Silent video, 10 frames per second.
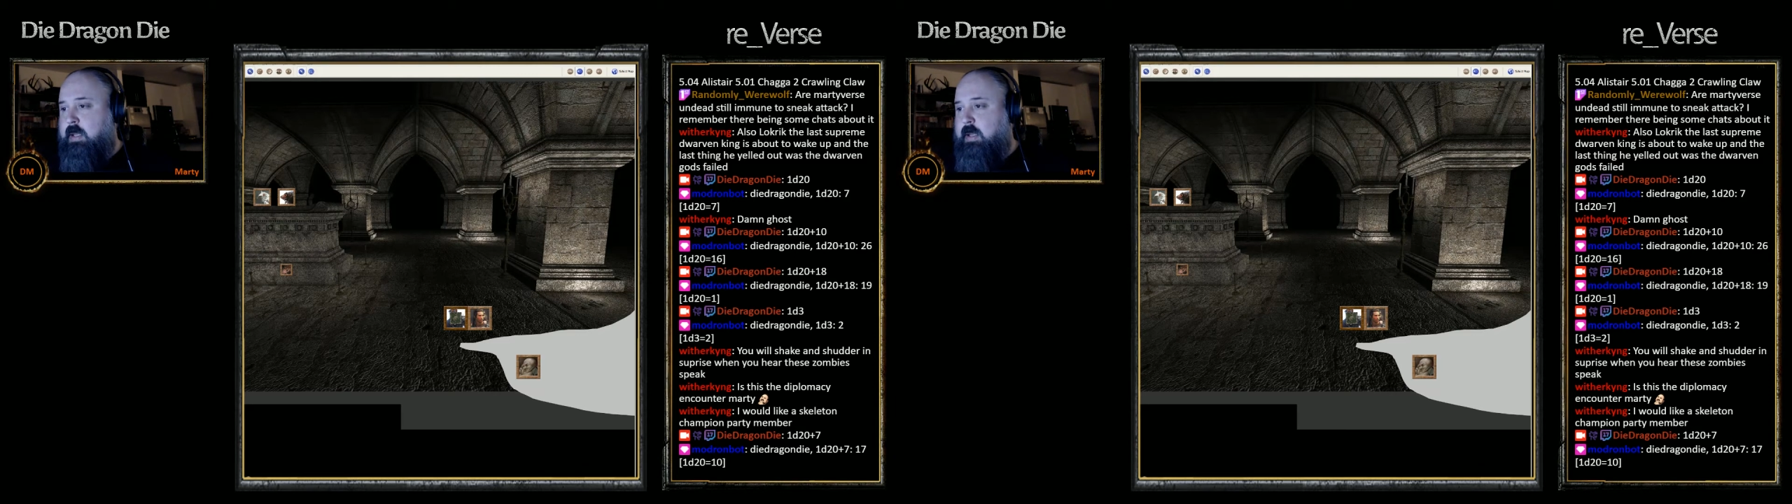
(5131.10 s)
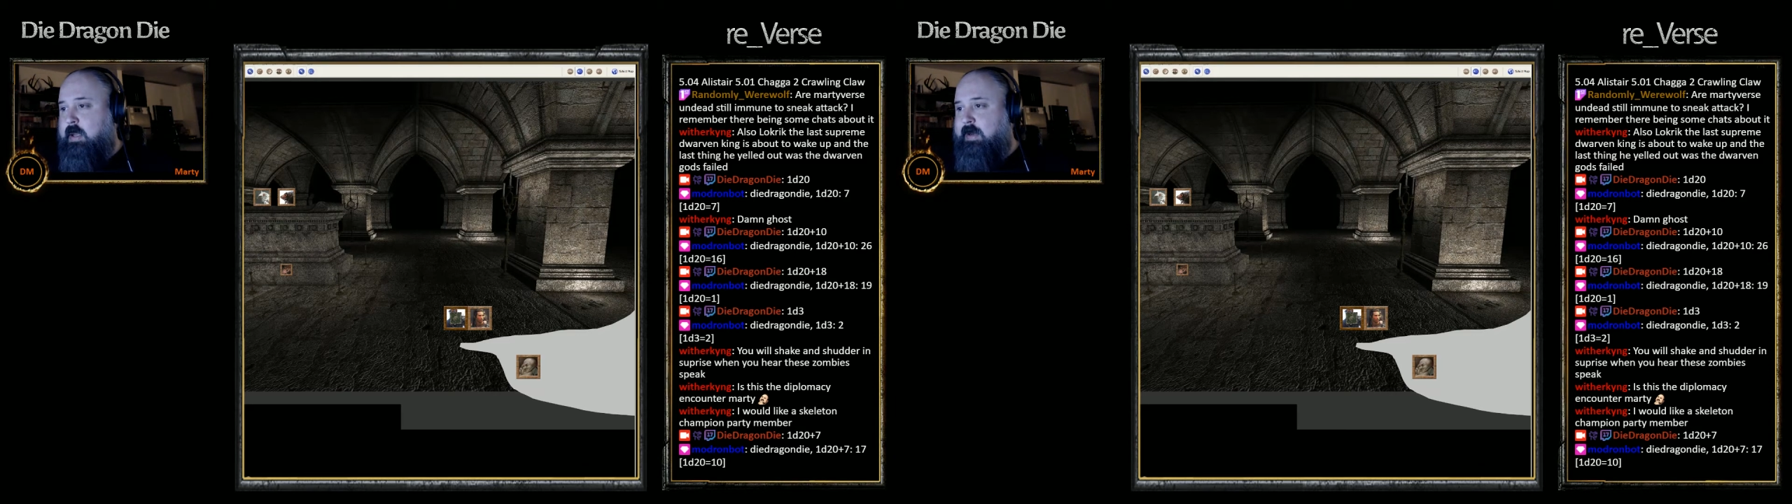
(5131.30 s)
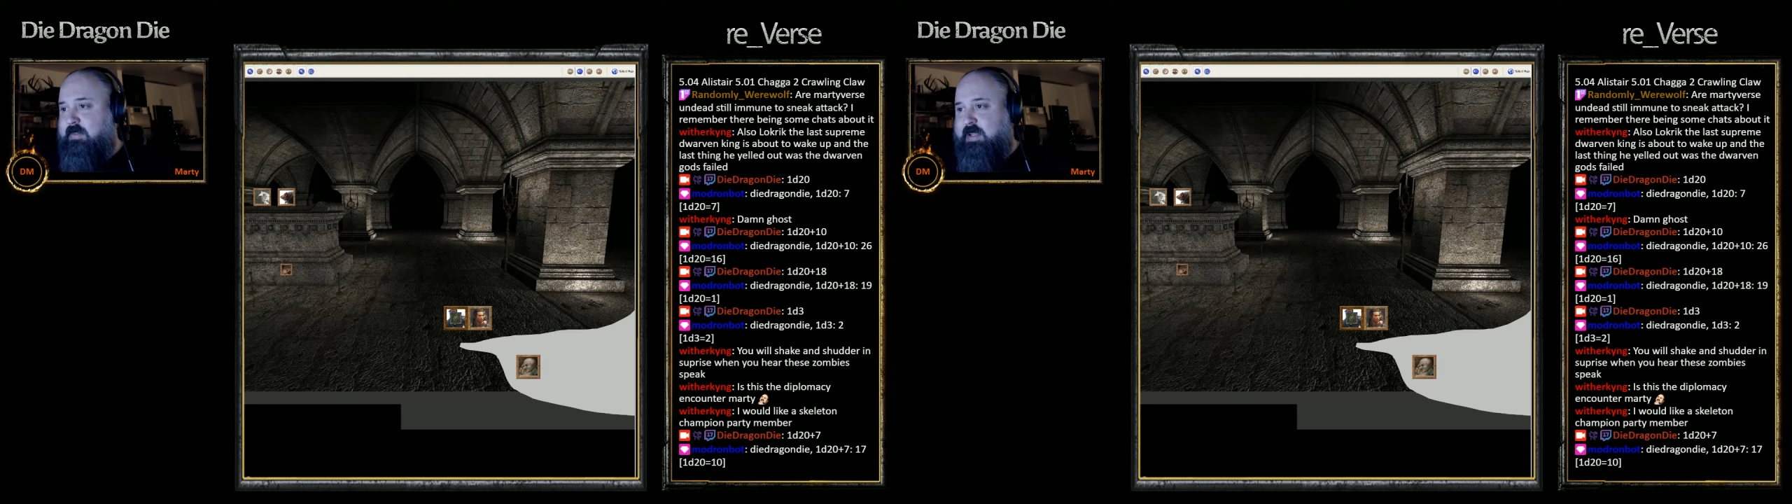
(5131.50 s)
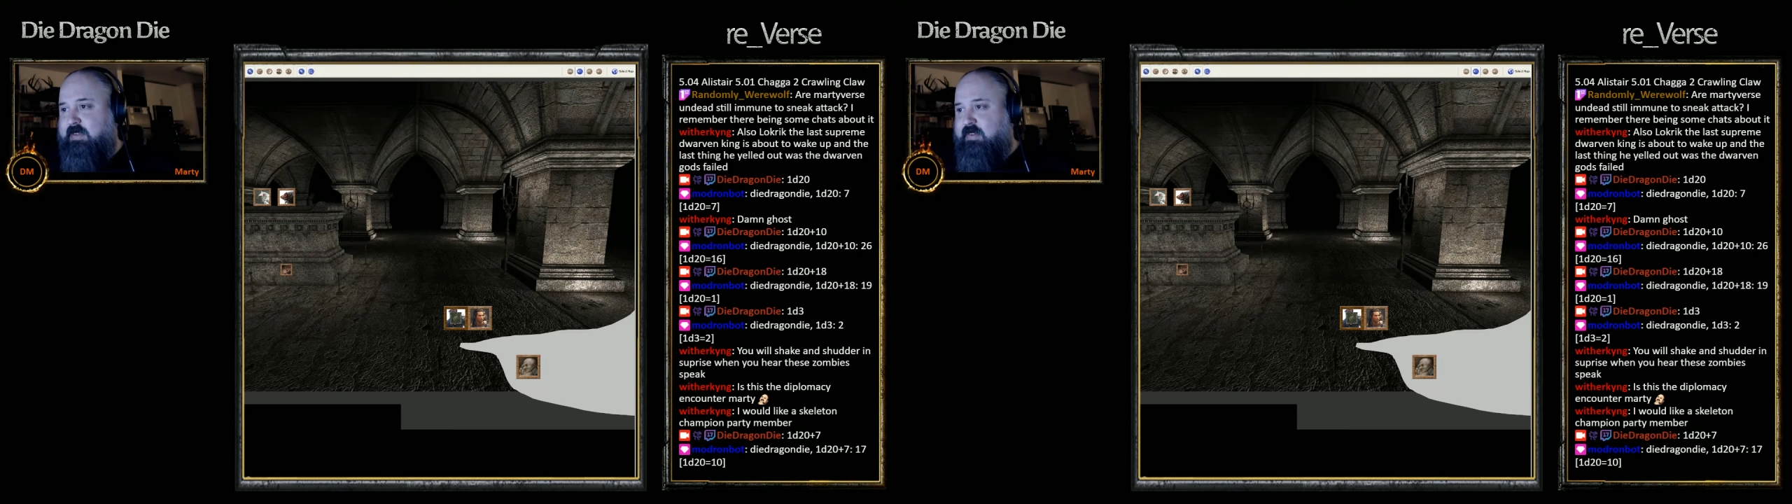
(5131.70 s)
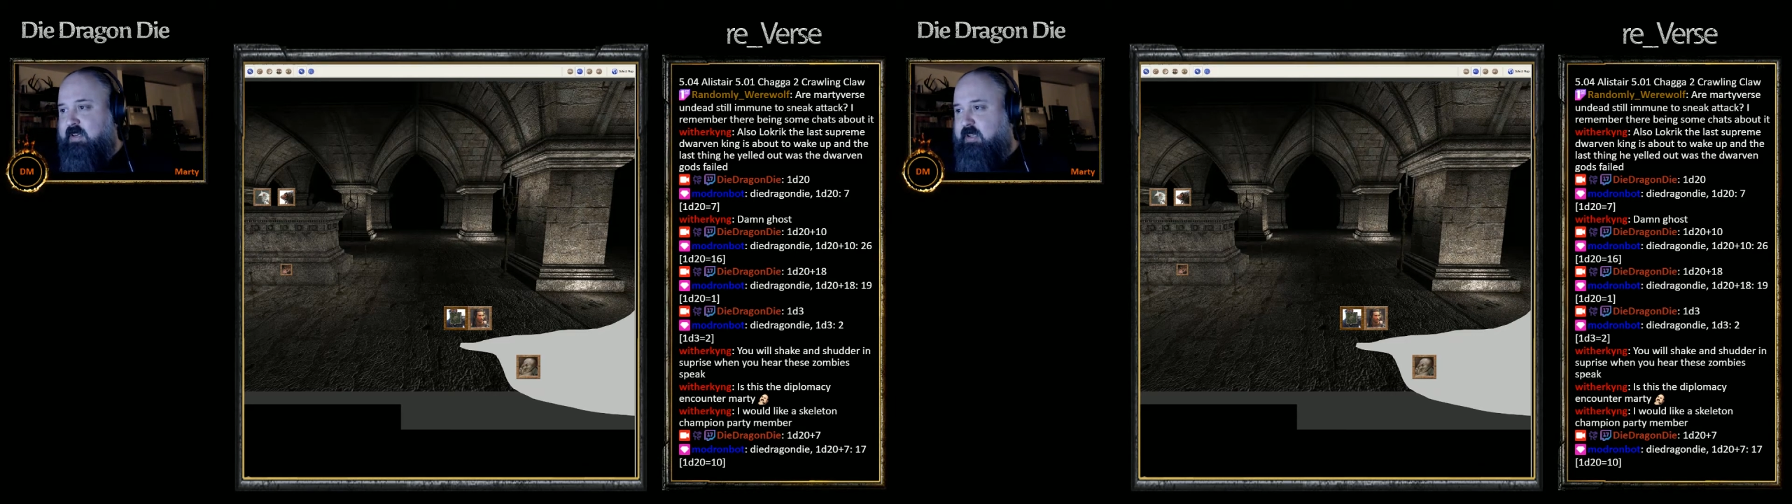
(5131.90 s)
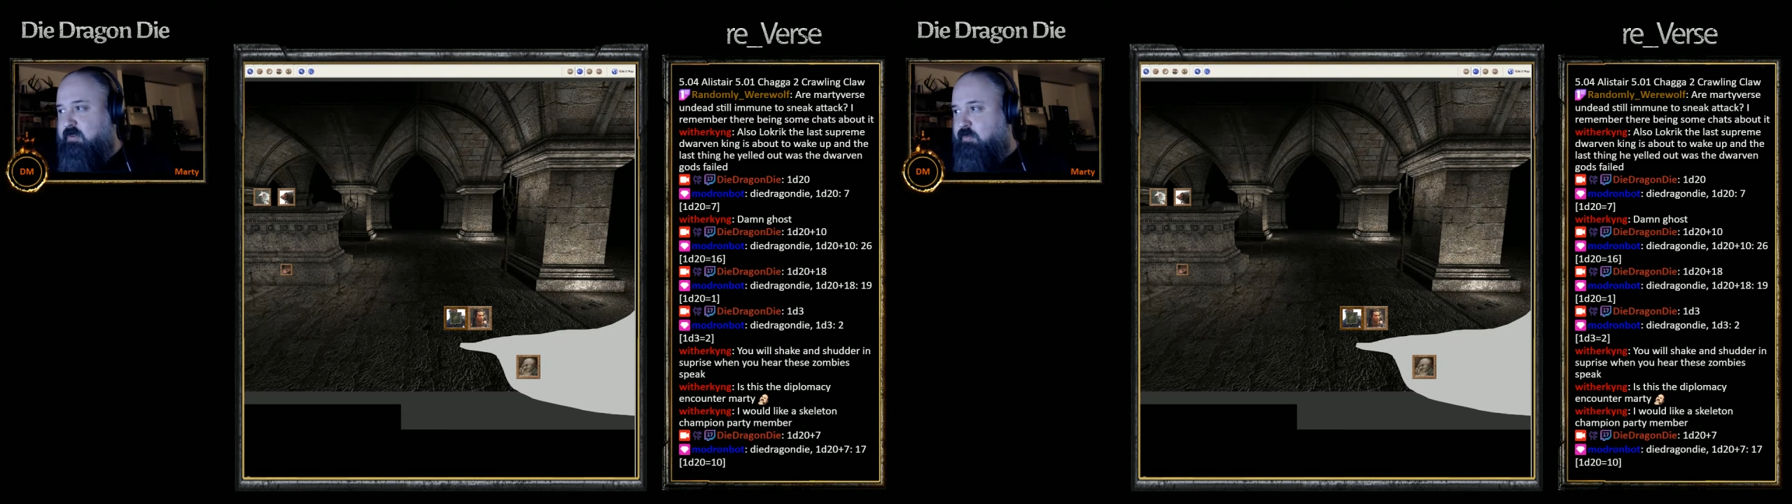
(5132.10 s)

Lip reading: I don't think he's going to use